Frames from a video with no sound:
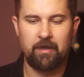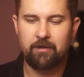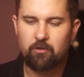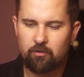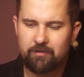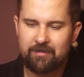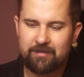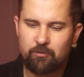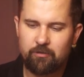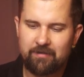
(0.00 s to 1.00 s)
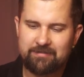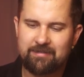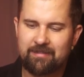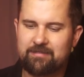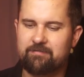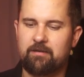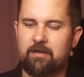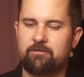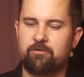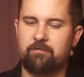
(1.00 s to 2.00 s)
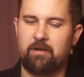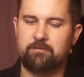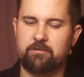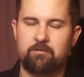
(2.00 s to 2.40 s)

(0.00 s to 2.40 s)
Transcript: And you invested less than 100,000.